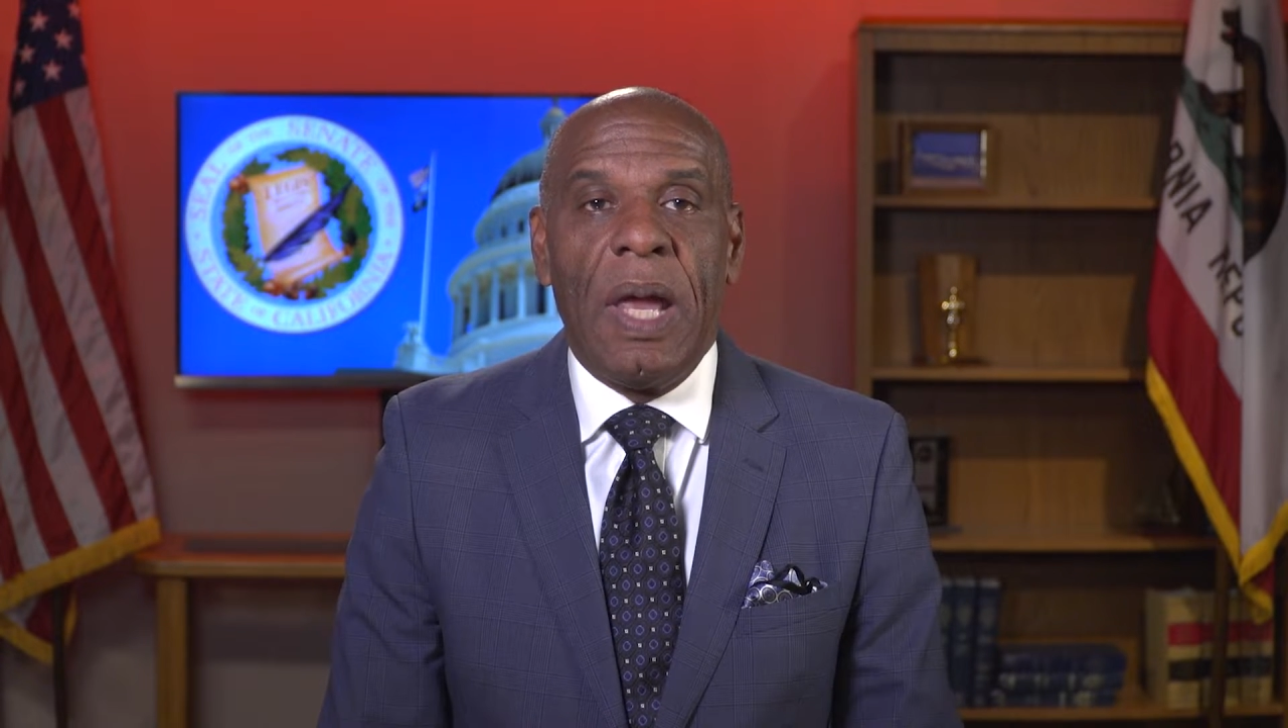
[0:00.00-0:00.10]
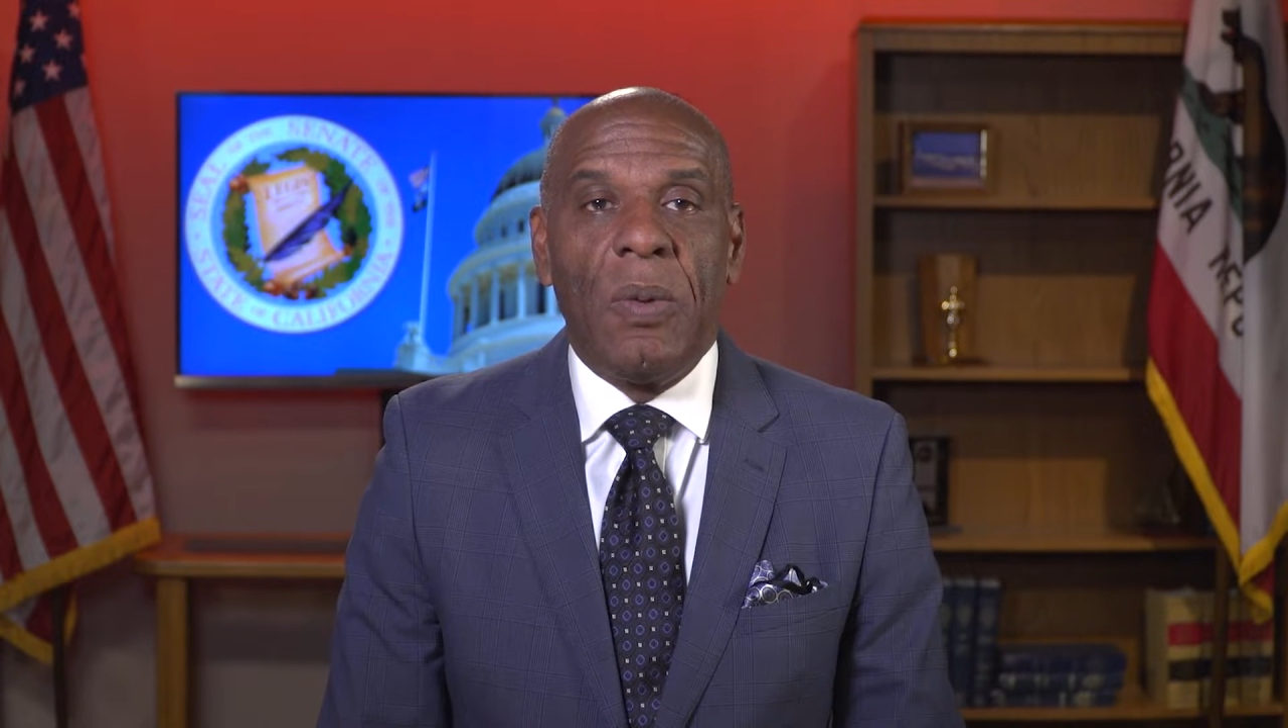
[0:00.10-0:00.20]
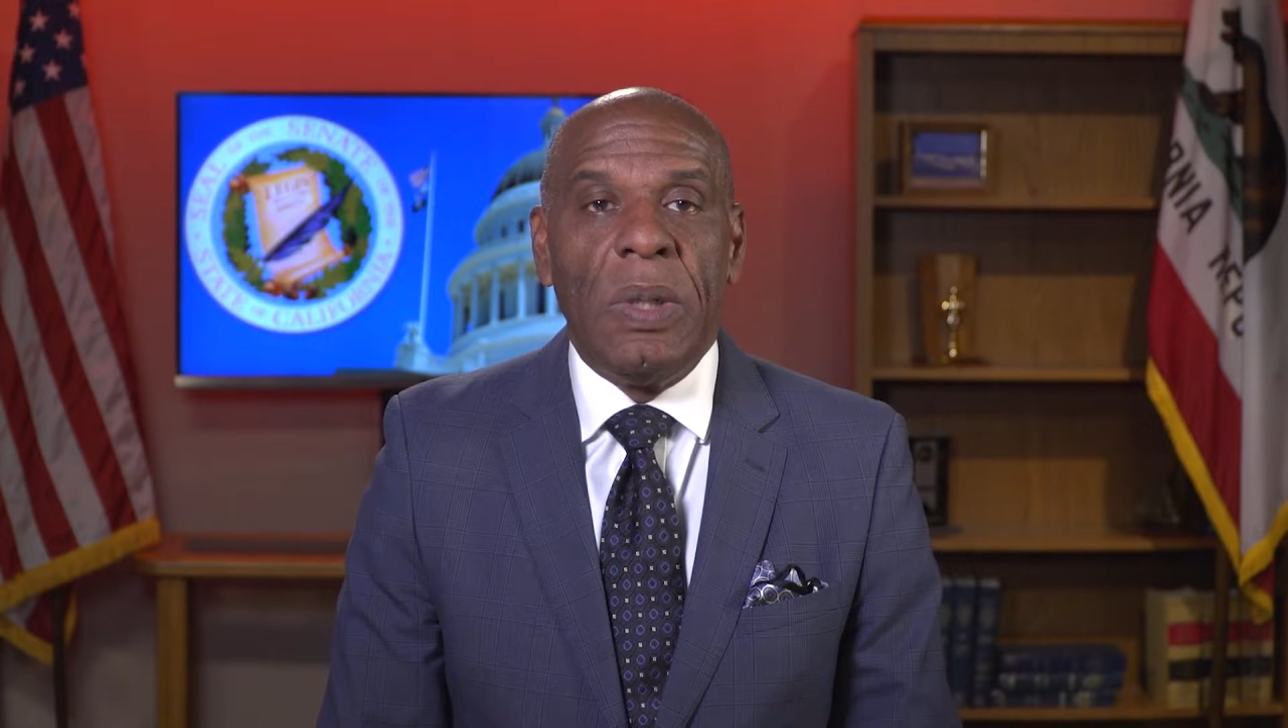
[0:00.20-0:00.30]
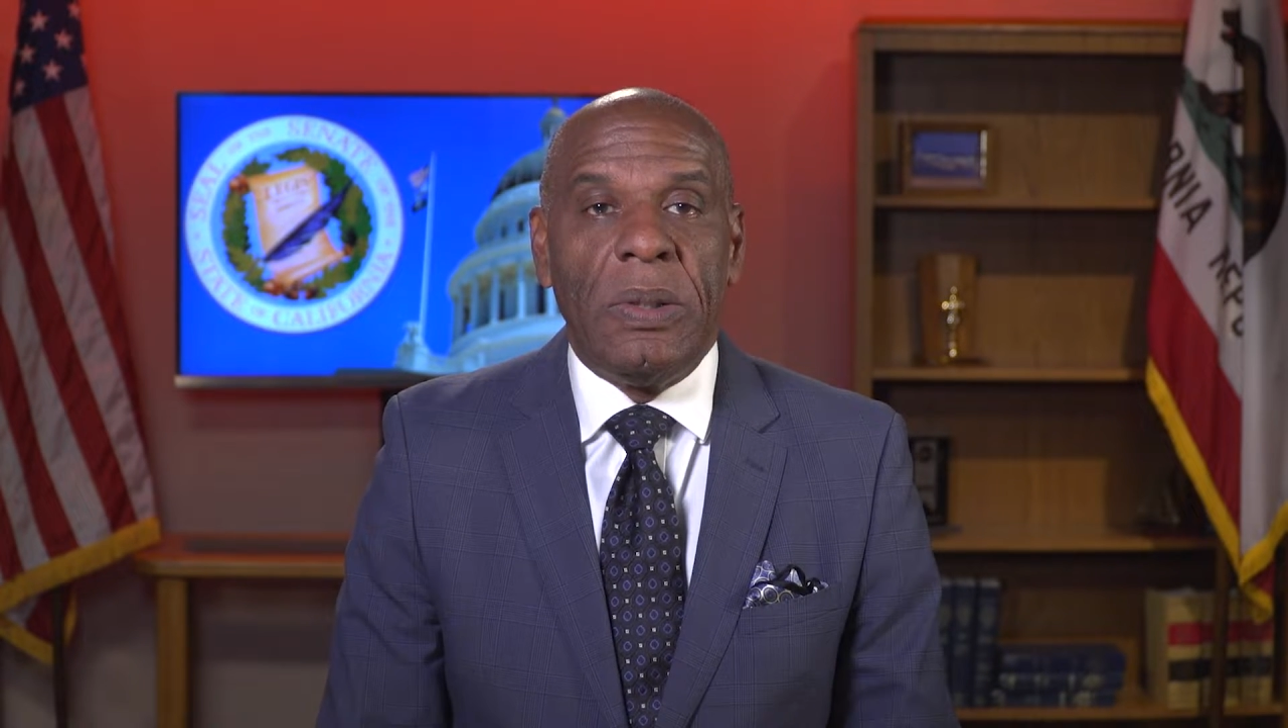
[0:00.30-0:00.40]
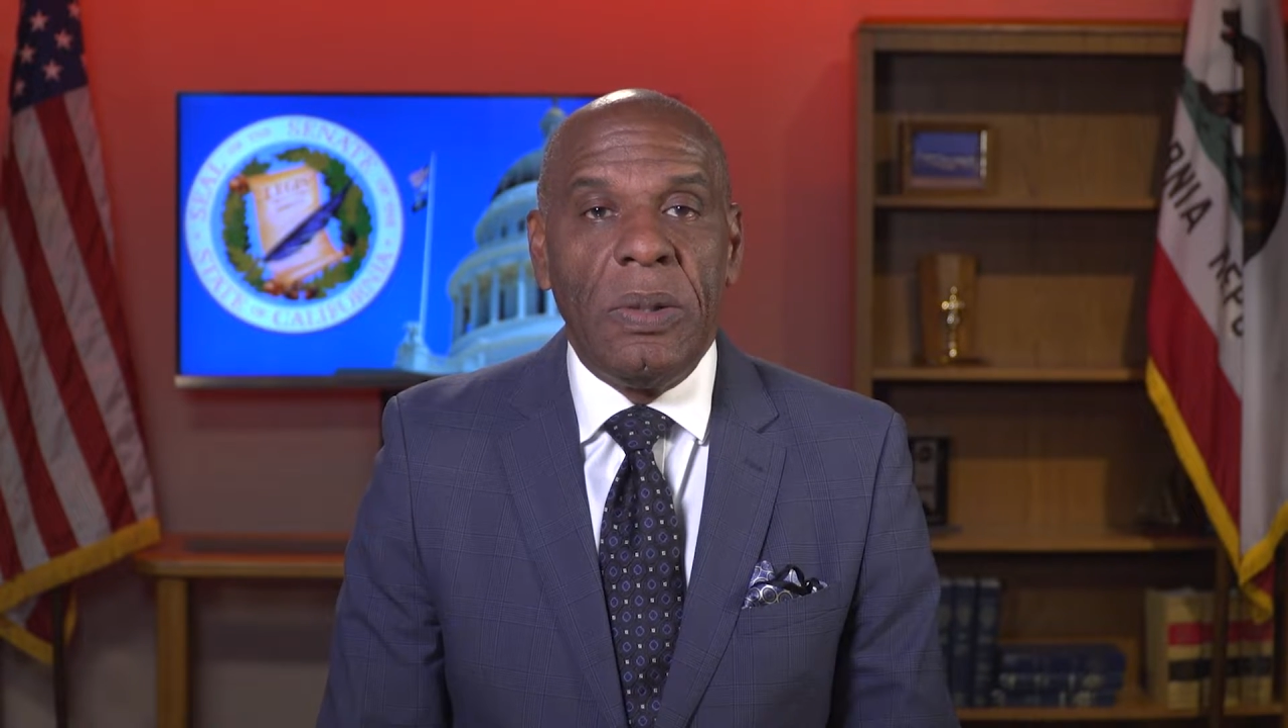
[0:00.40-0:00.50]

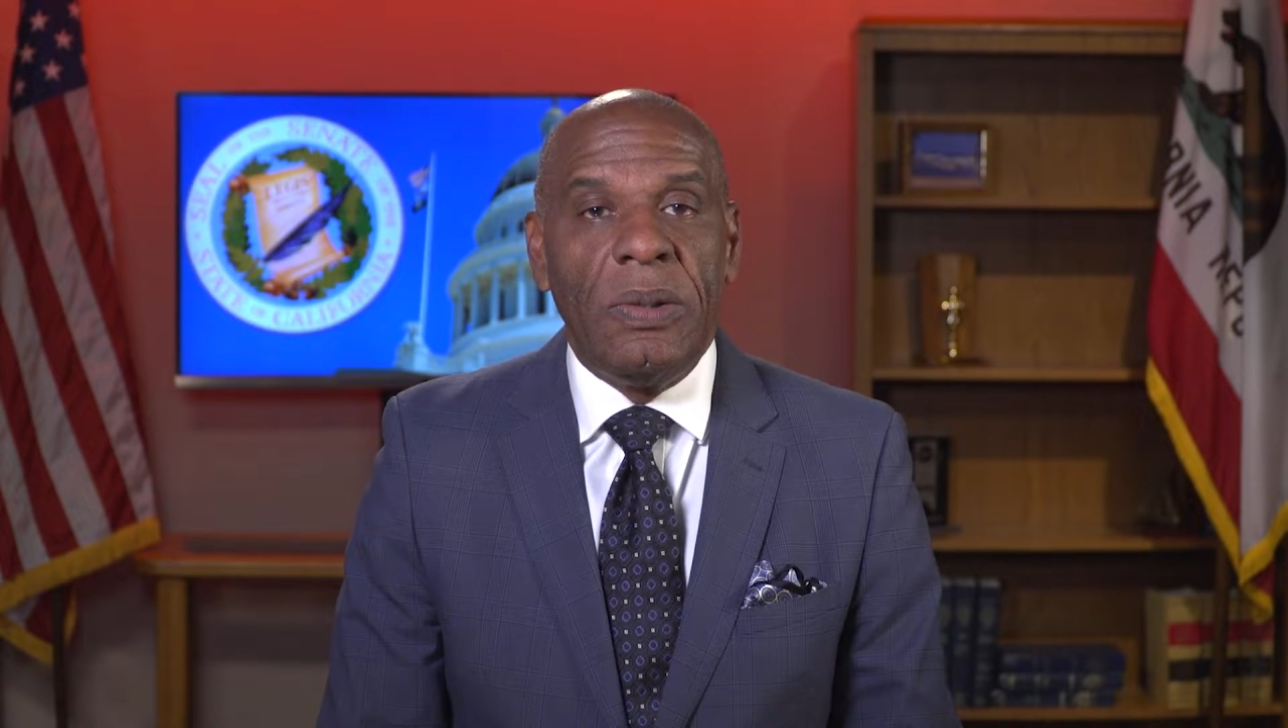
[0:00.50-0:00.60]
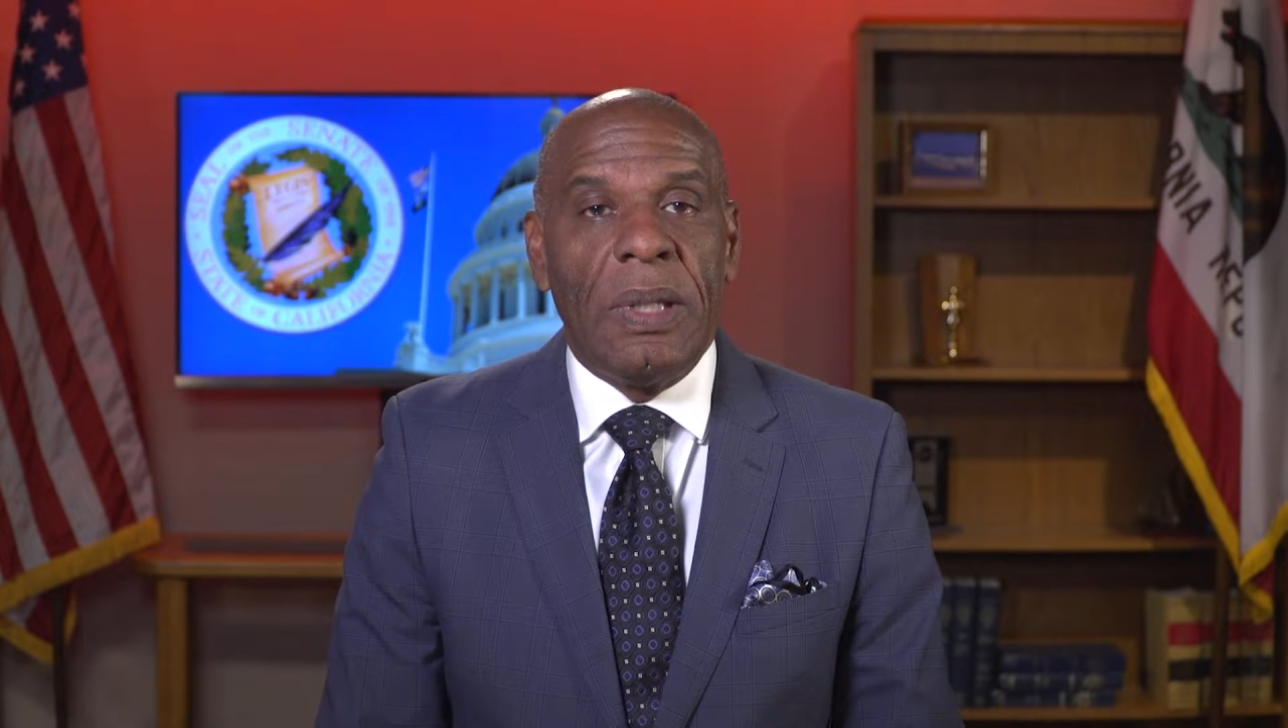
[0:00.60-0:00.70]
and reduce